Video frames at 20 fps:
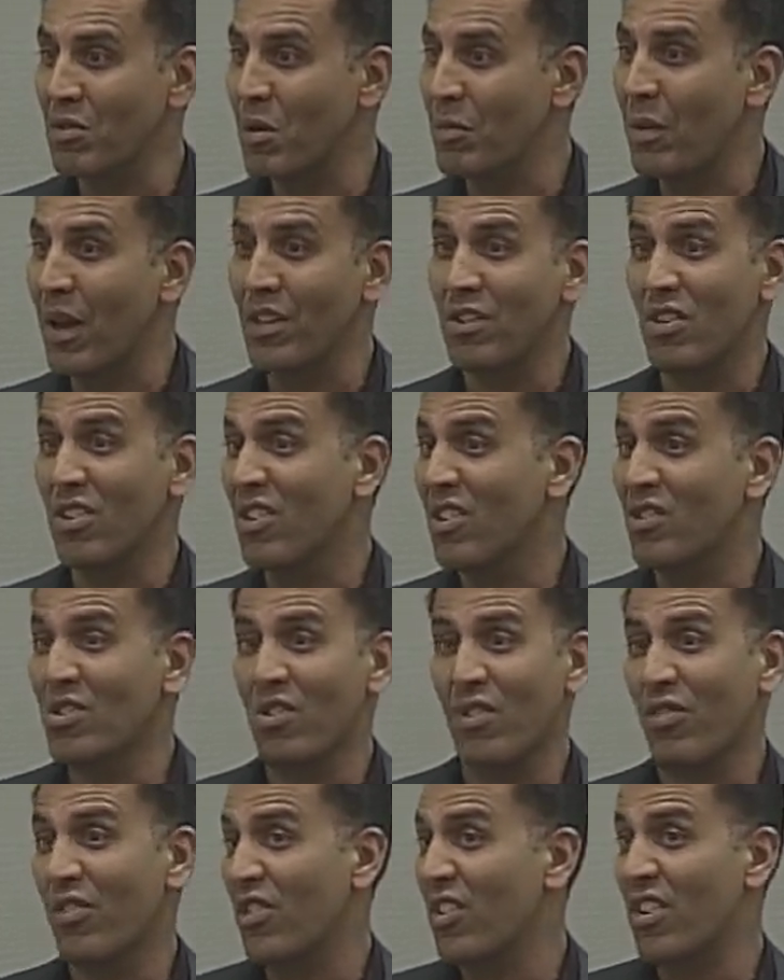but it depends
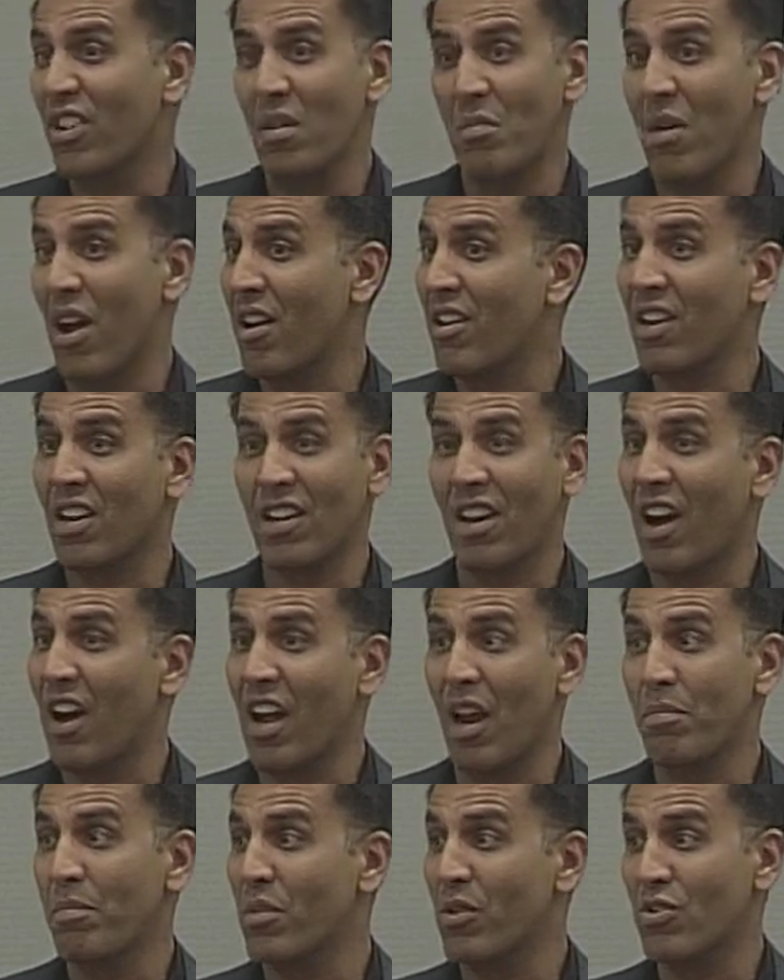on, so if you're an
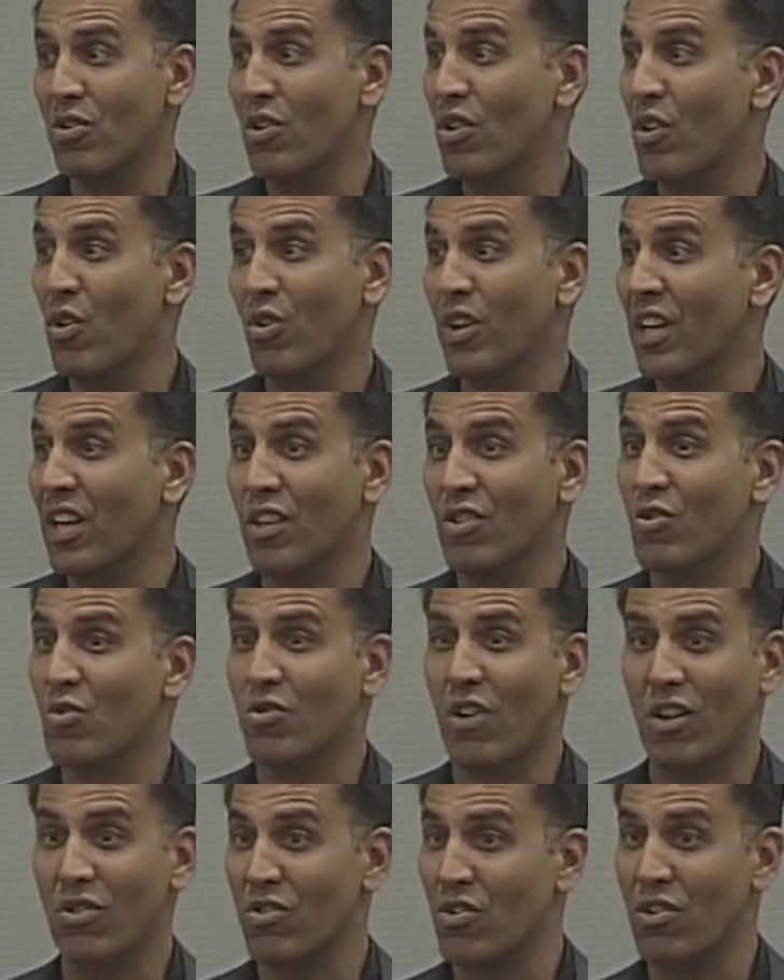American IR person, you're
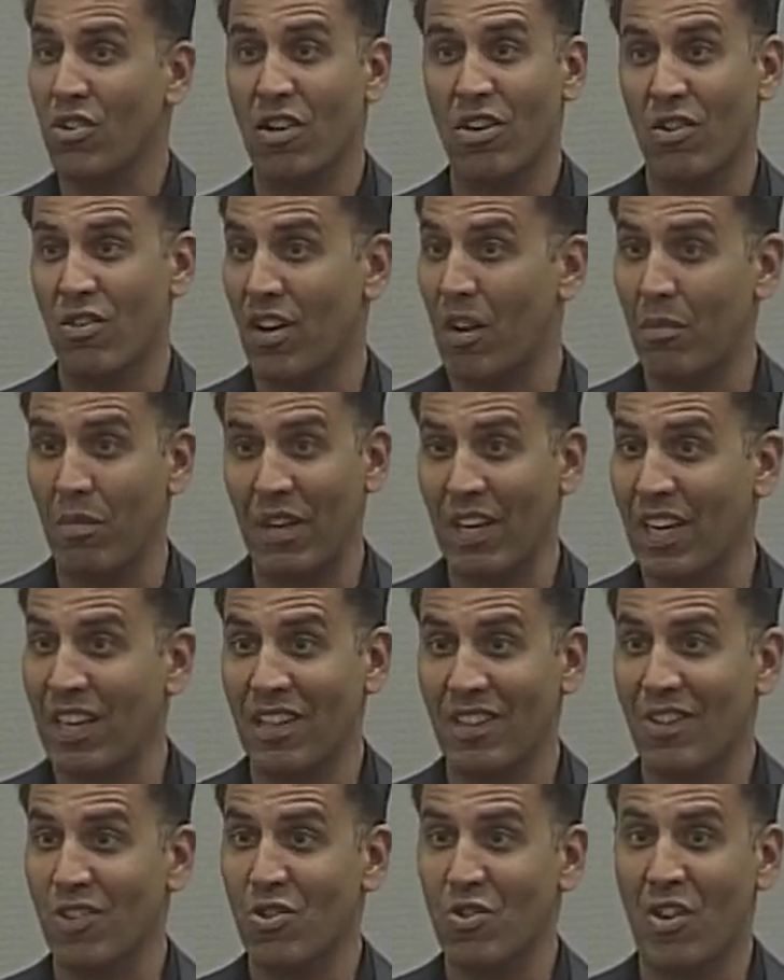looking at structure and you're
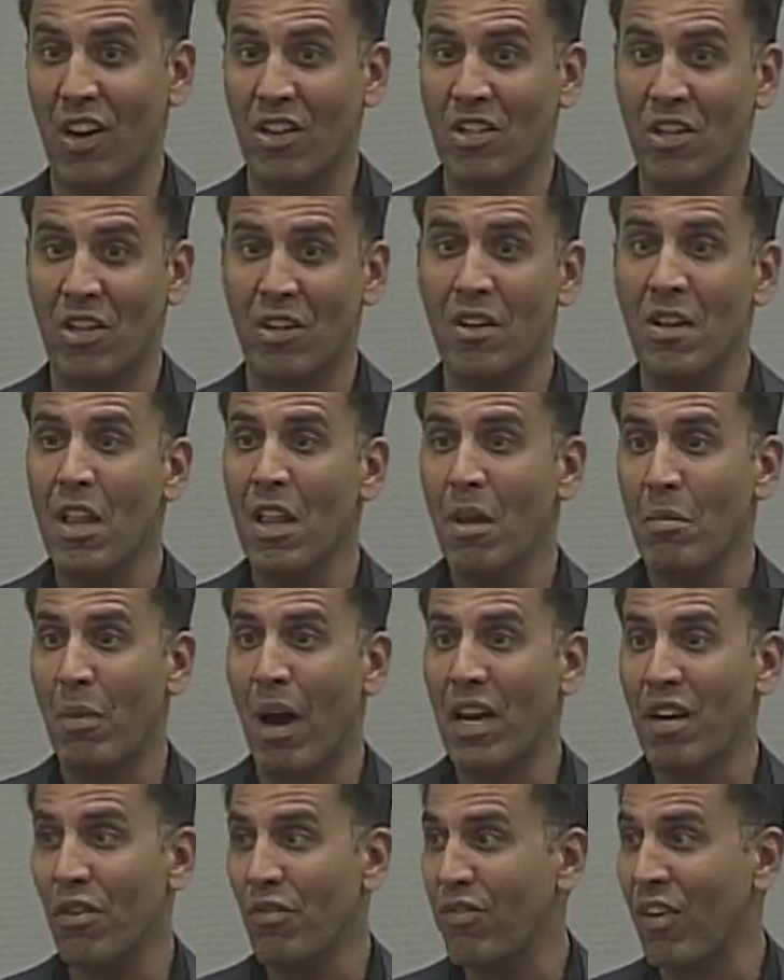replicating the structure,
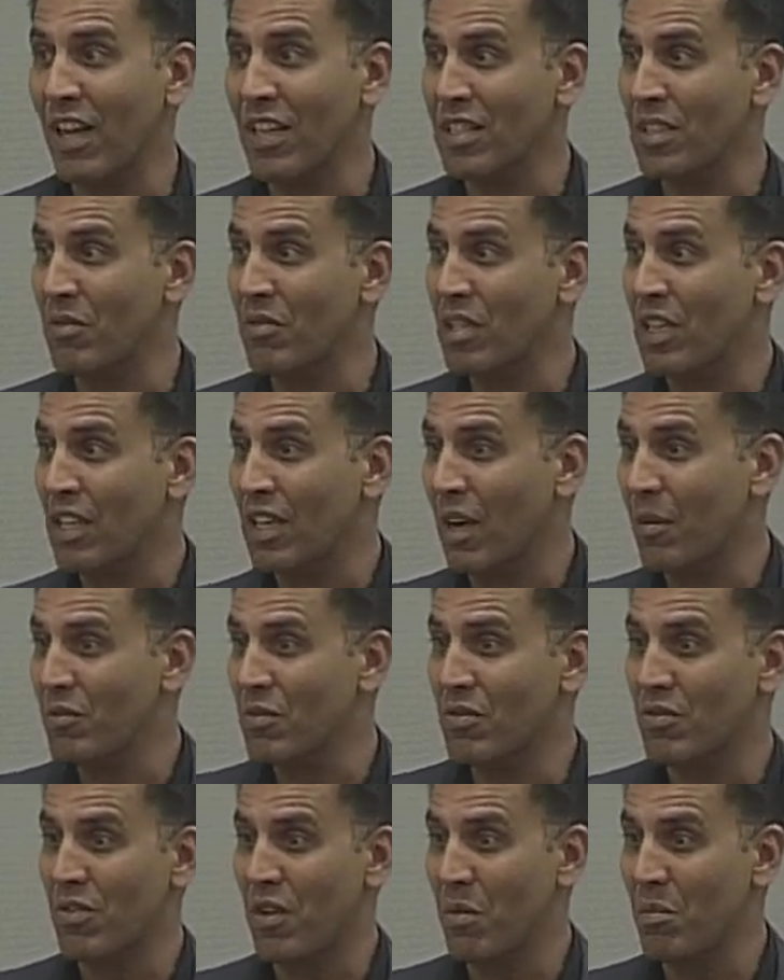my
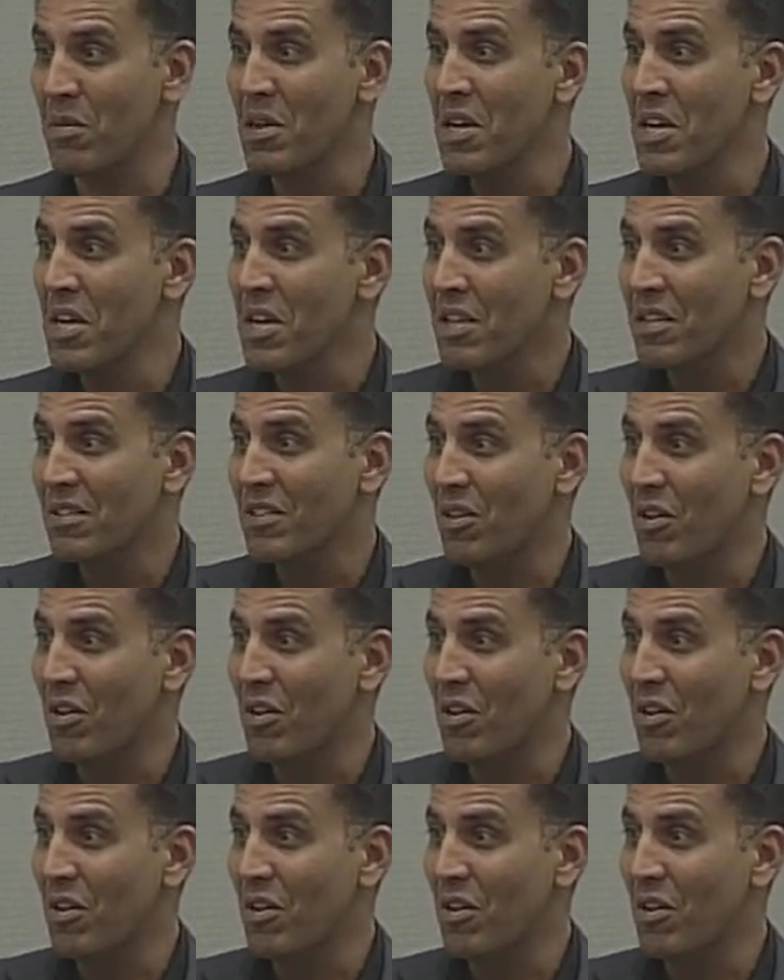reflexivity comes from,